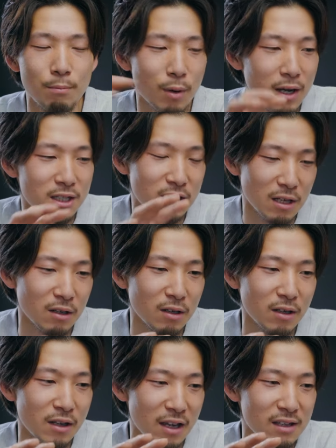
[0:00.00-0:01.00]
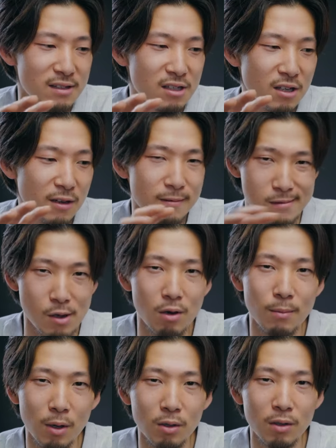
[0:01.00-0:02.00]
But still, it's
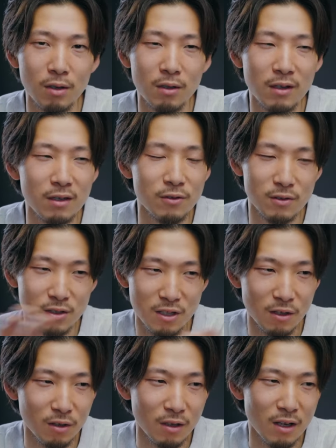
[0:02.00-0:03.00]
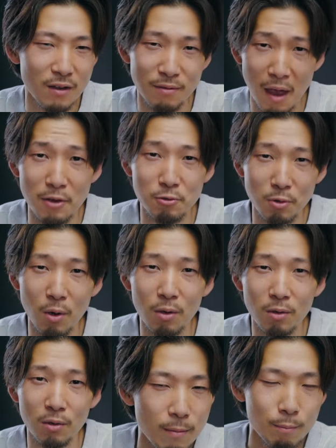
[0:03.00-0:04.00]
normal, still
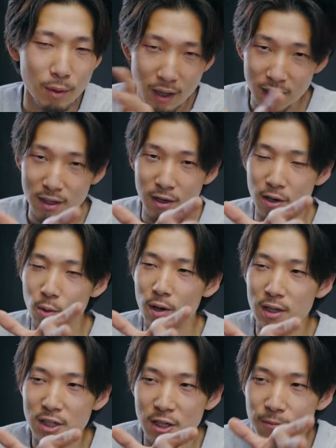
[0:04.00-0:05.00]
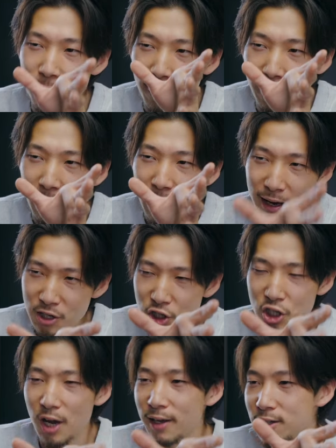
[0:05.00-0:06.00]
natural. But you know what? I
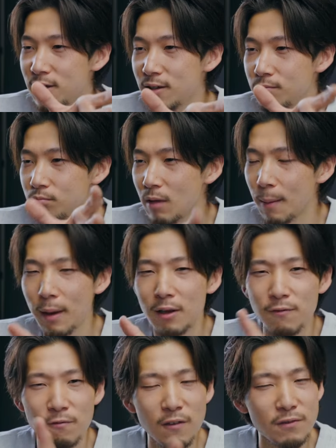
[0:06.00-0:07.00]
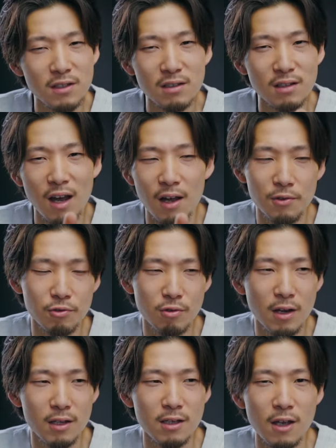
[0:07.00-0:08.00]
shot about
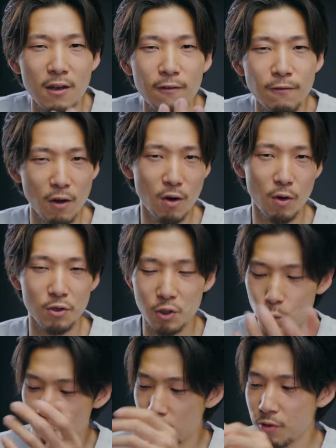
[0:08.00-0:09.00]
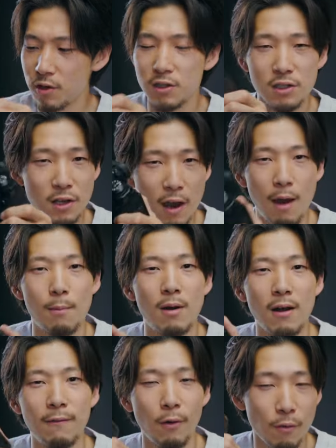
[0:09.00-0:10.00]
1500 photos with this camera
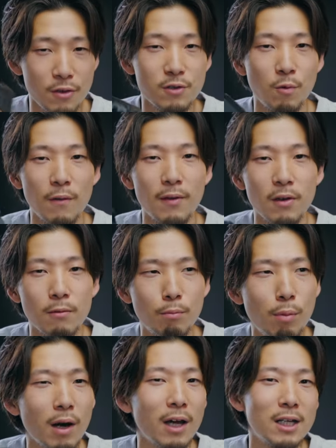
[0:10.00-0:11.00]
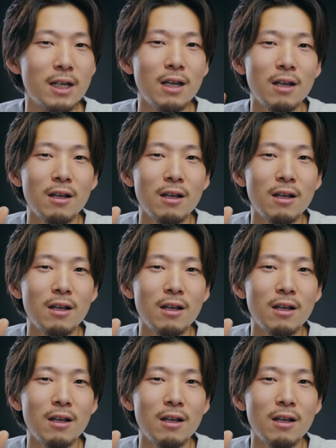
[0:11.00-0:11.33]
for this review, but